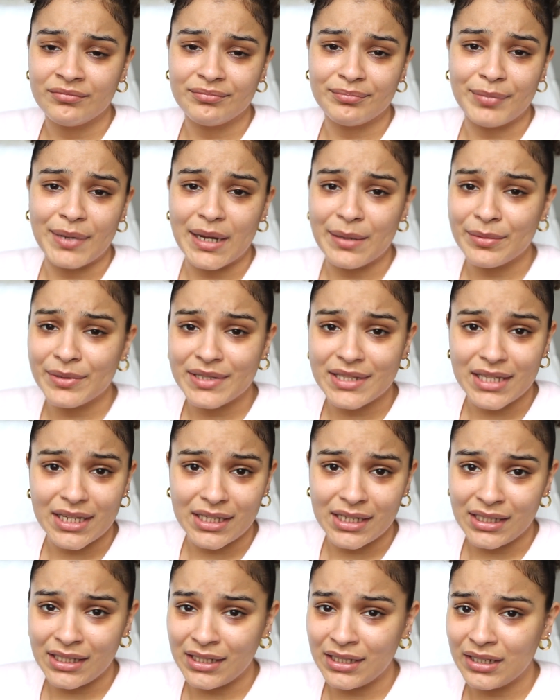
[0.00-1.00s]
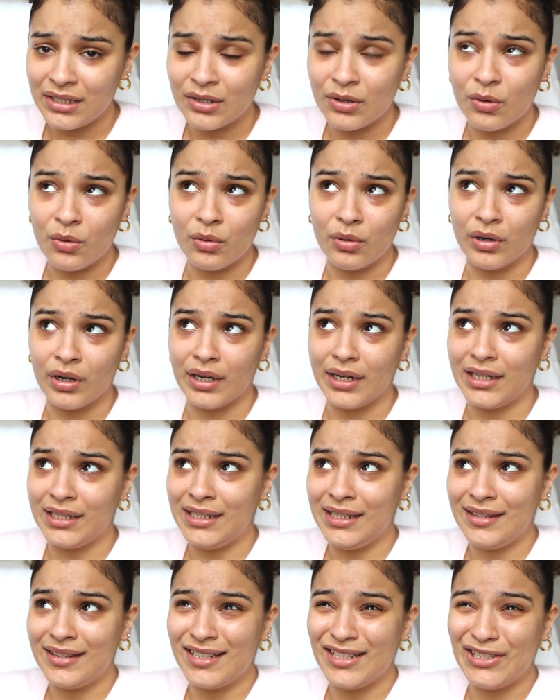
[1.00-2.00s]
Bible study or
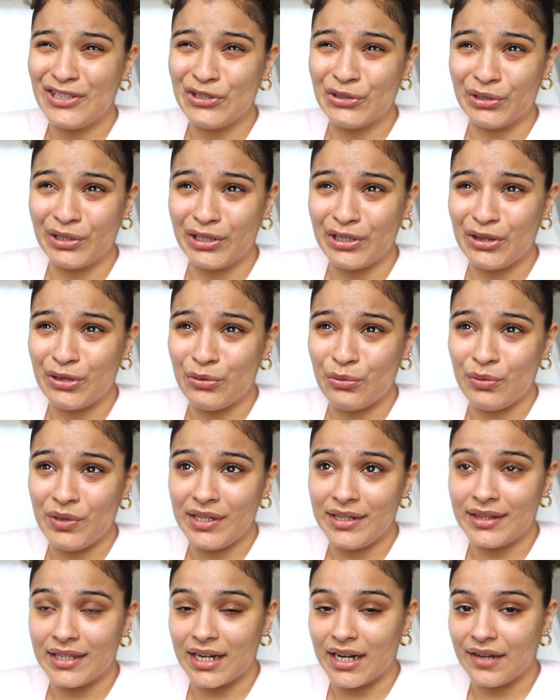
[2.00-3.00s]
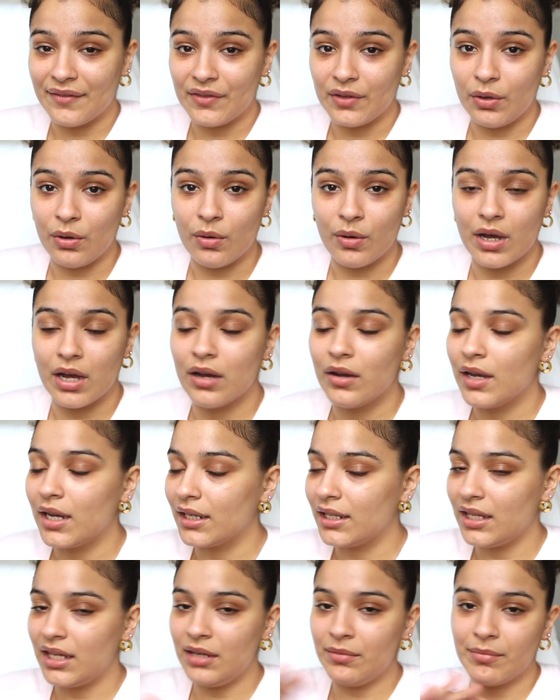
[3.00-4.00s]
anything during the week that I have to go out,
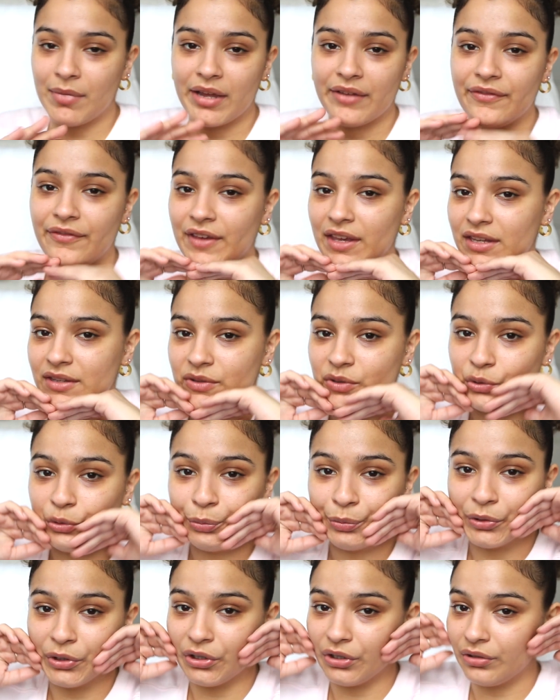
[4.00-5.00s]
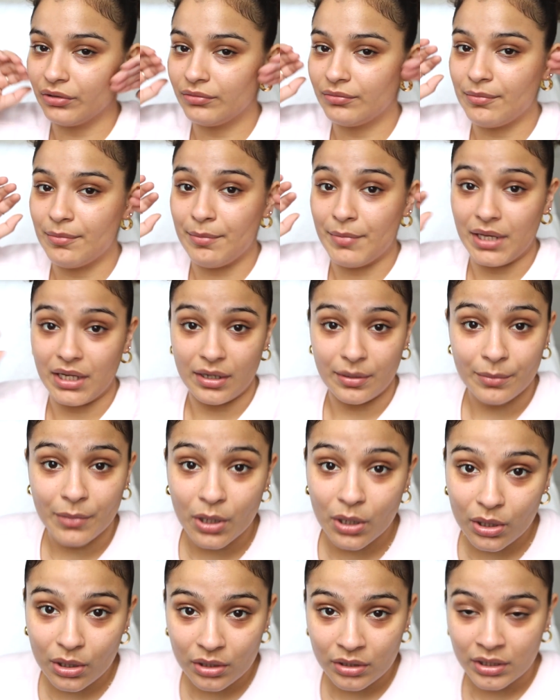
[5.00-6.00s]
I keep my face super
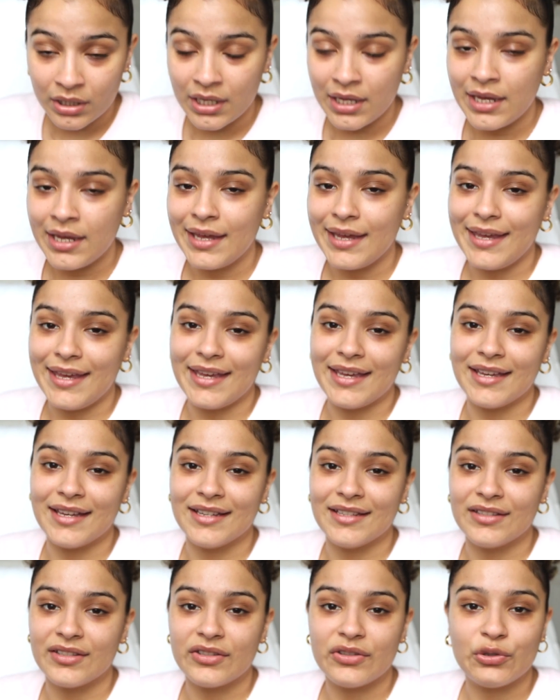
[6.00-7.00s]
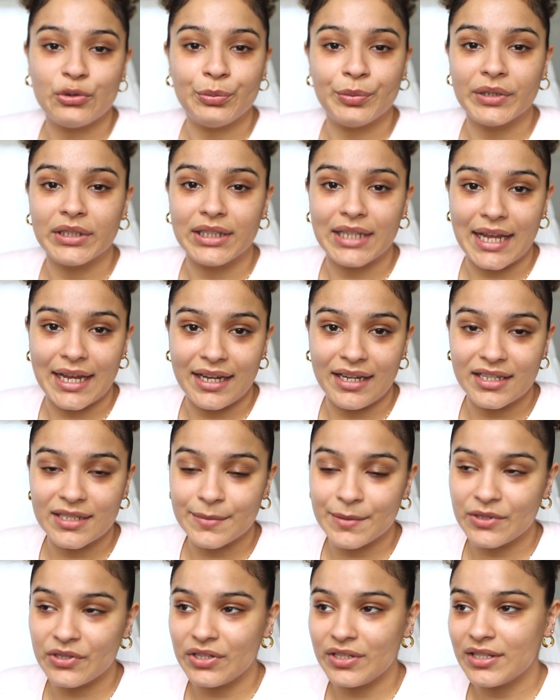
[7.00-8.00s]
minimal and super light,
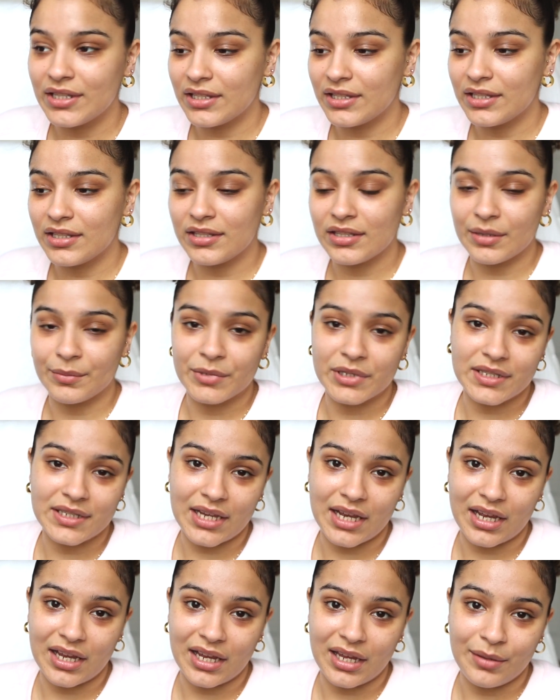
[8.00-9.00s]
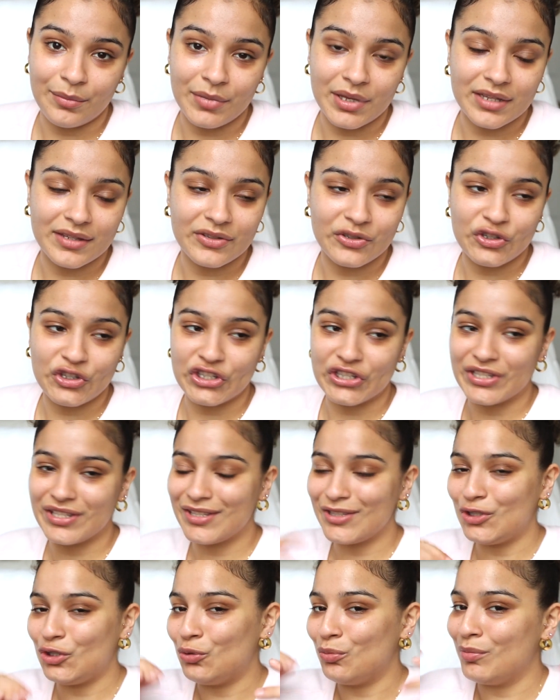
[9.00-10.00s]
especially since it's summertime. It's
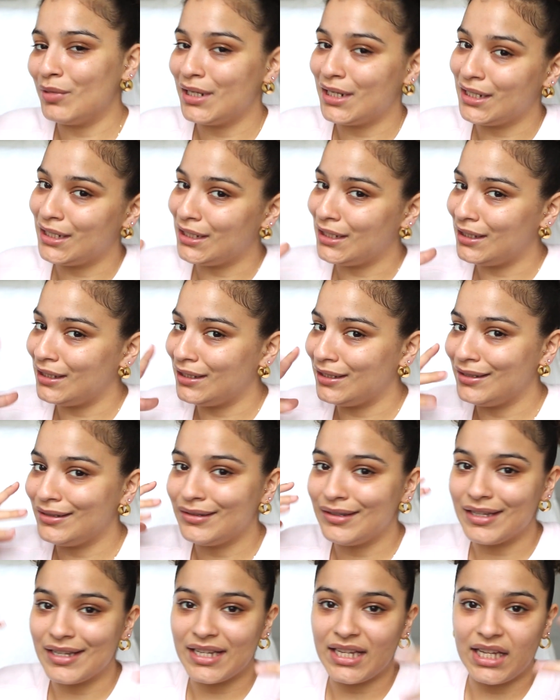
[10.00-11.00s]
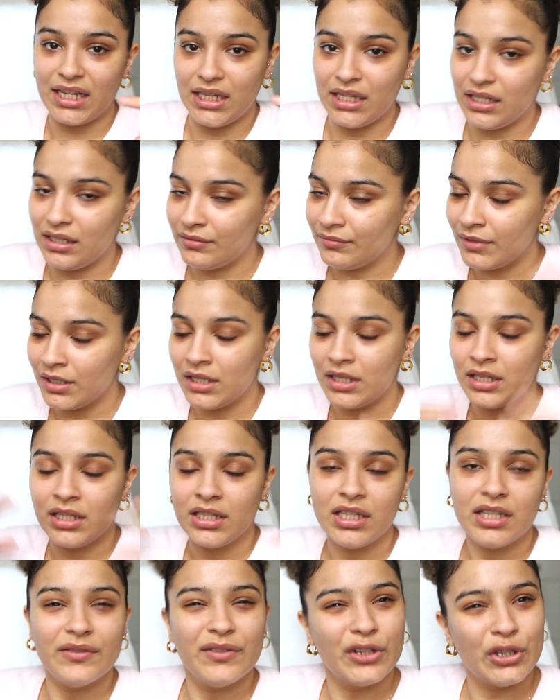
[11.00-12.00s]
just humidity, the heat.
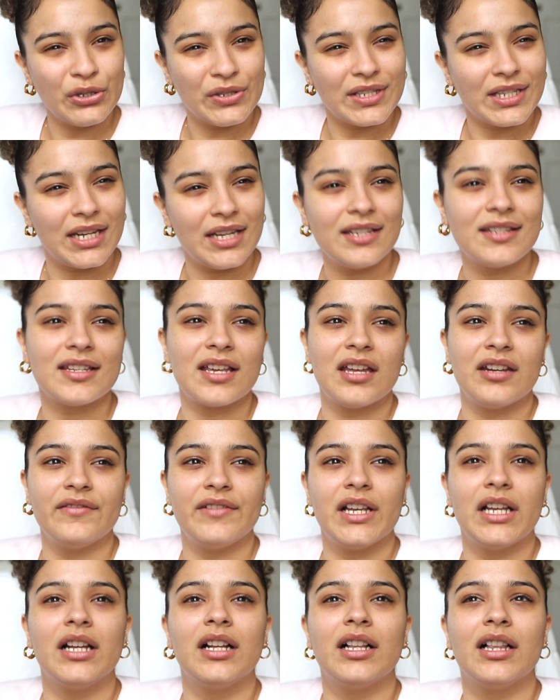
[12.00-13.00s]
Even though today is kind of like a